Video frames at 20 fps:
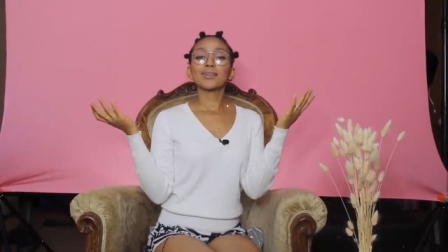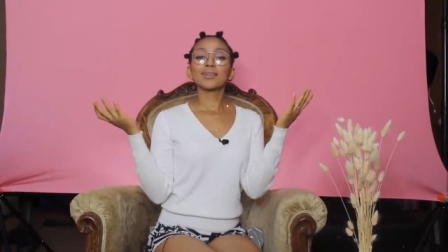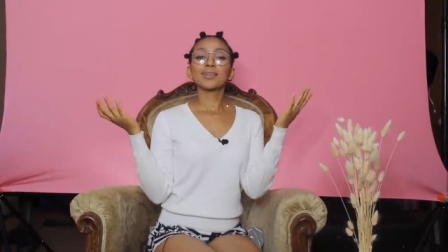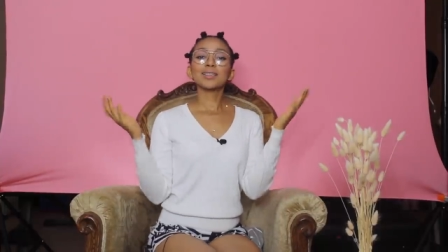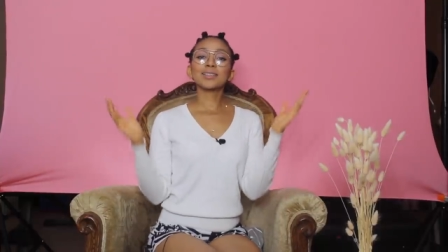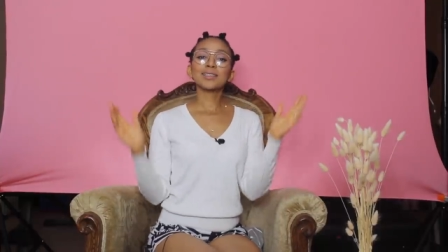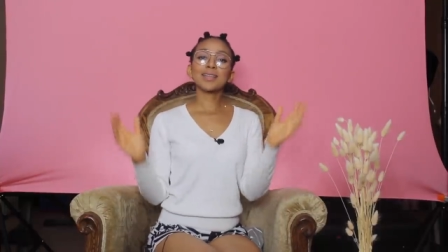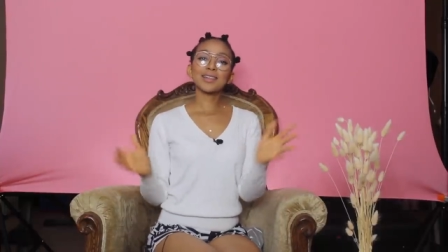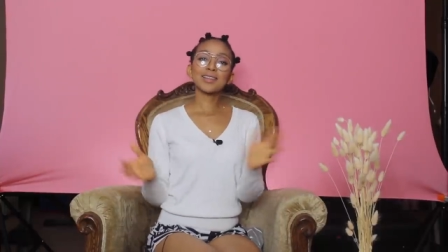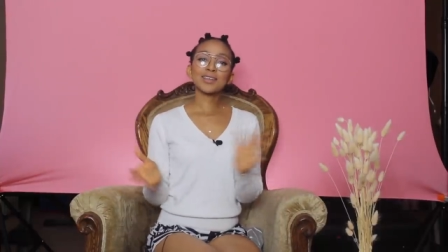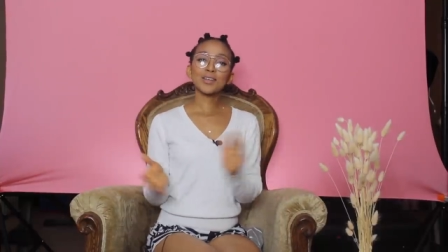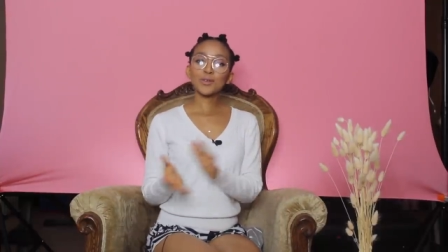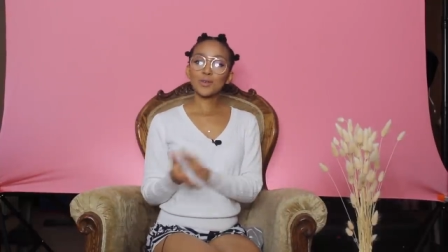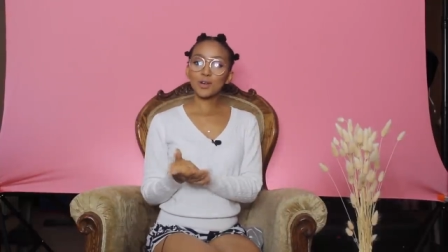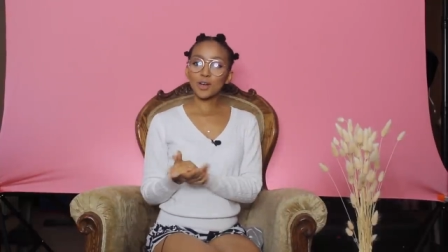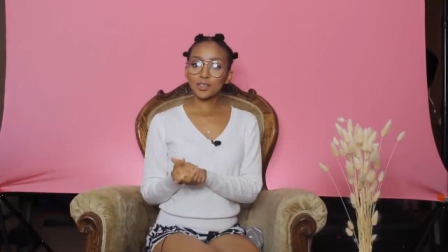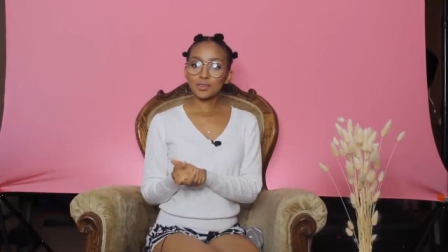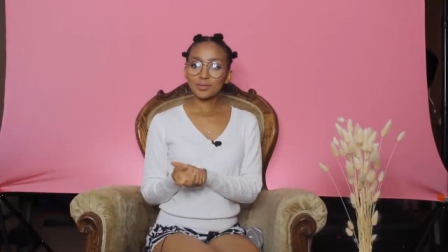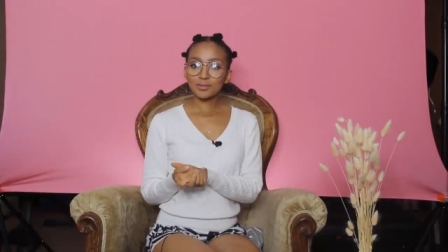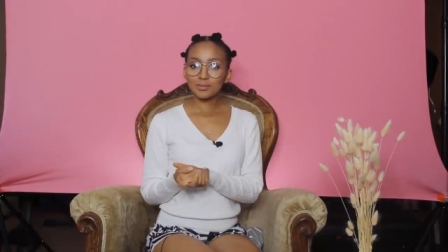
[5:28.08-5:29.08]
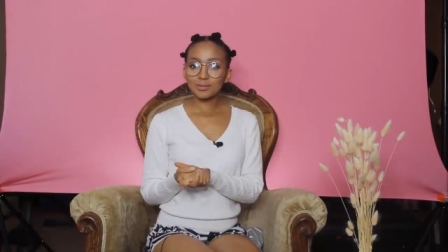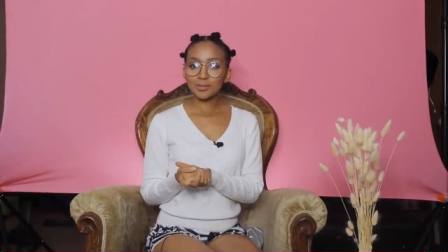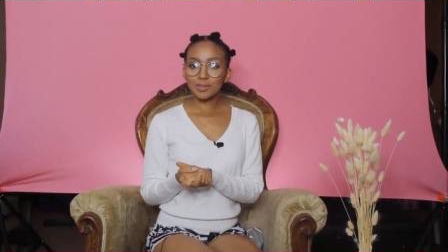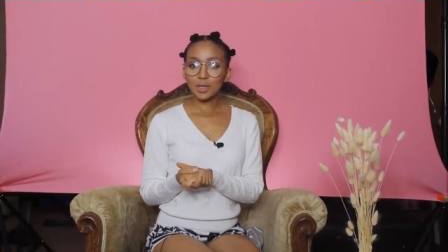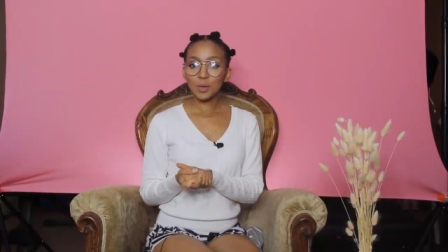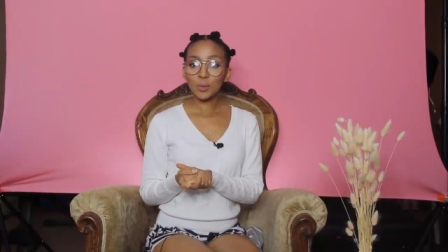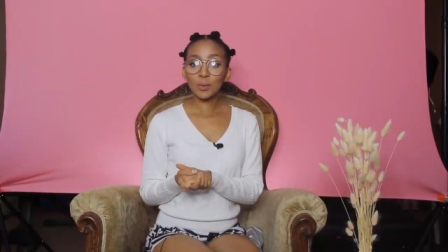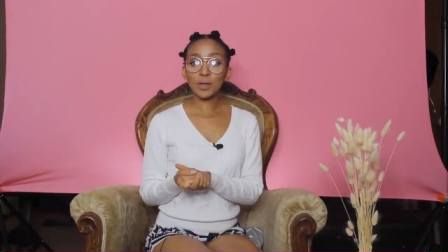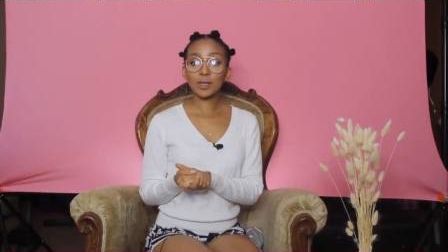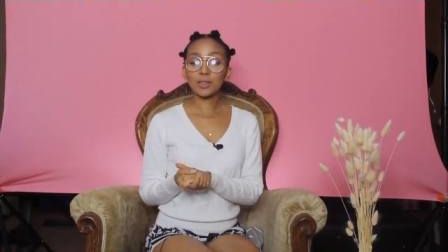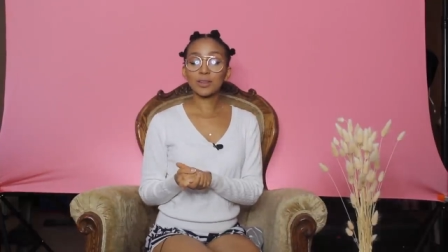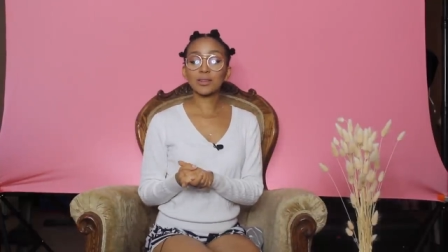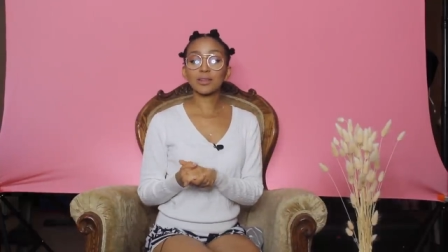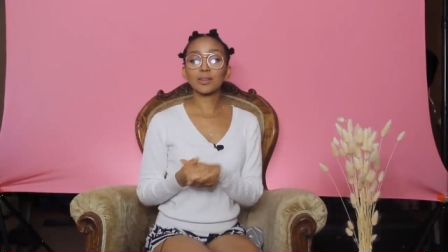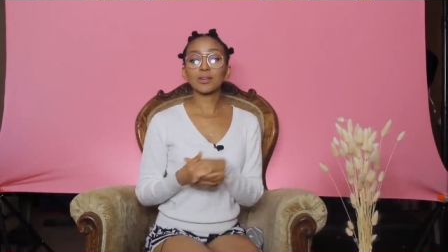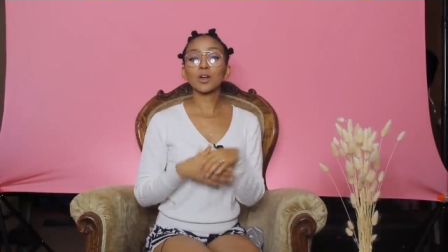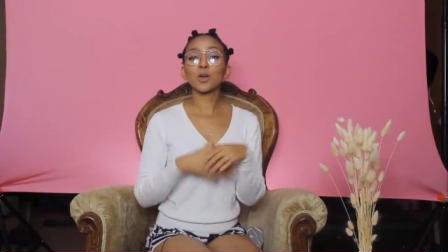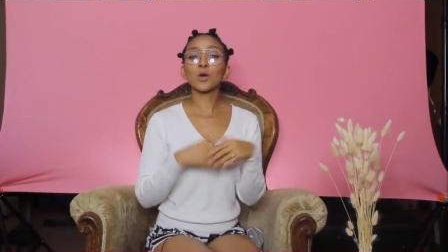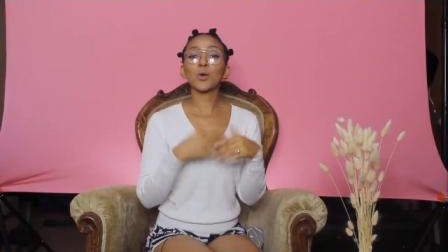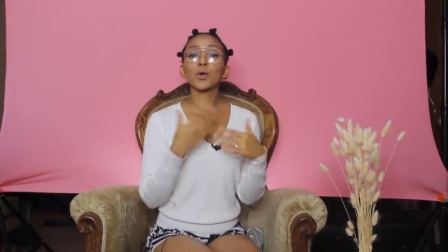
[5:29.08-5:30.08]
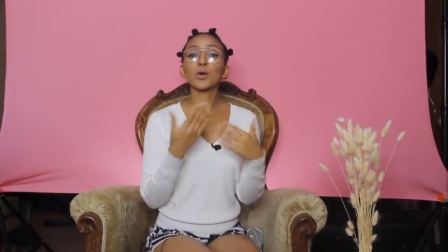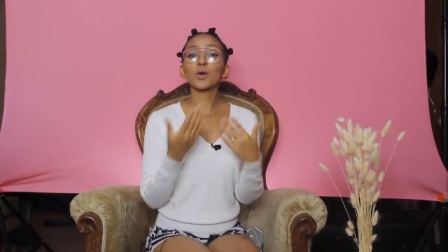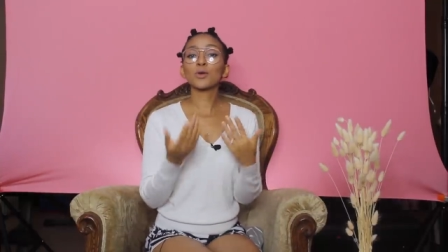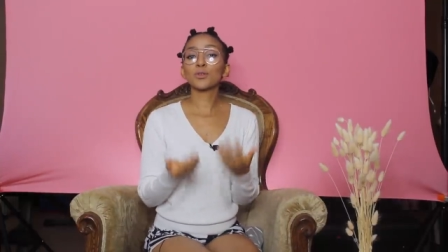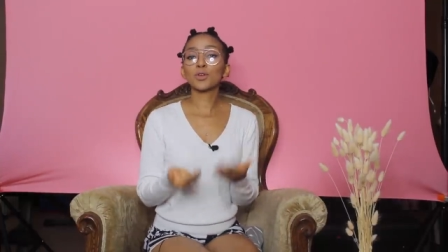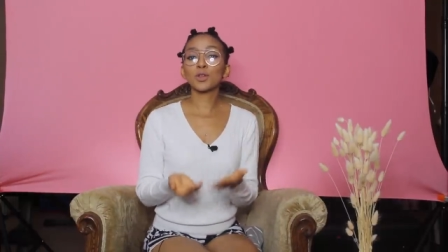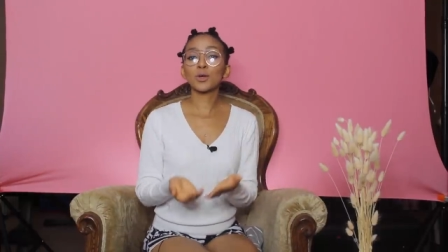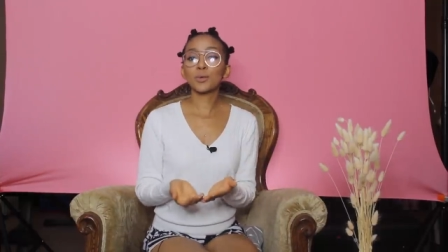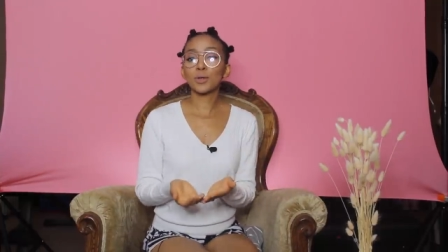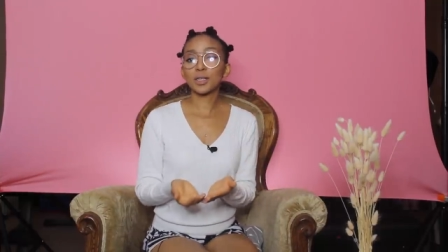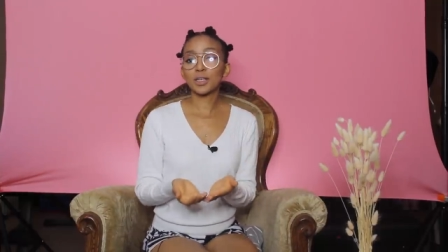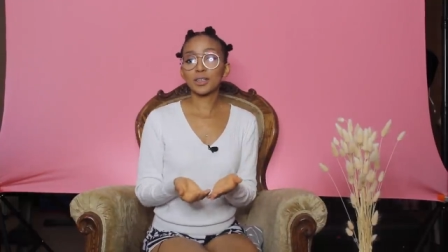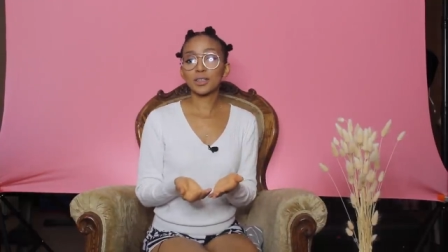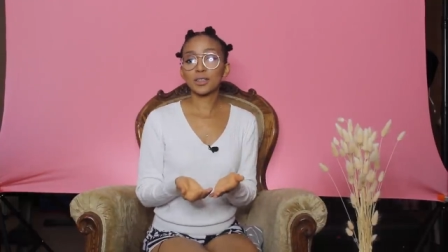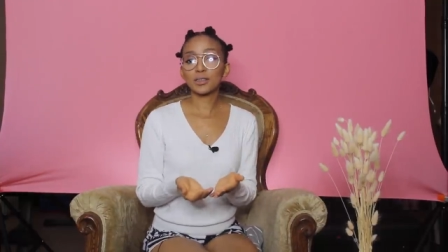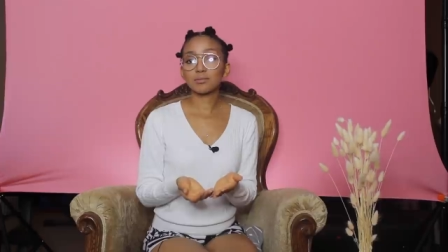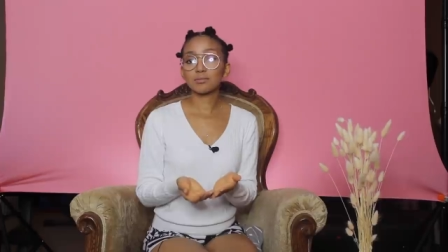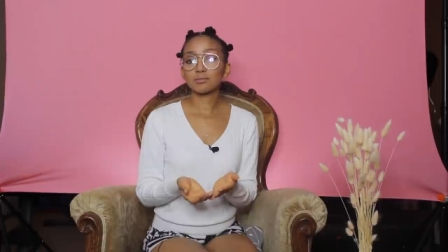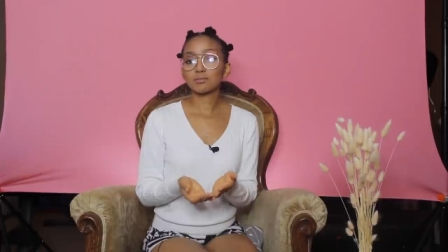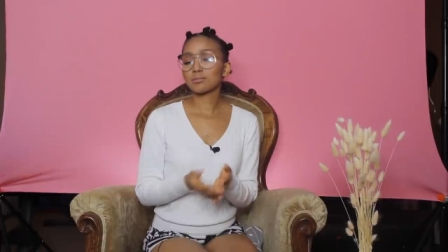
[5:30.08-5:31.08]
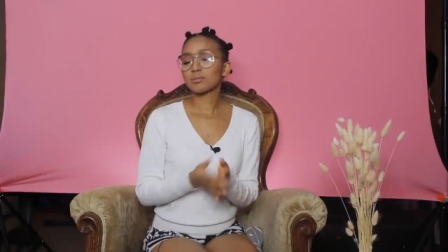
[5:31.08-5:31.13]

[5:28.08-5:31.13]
There's nothing wrong with going over your work,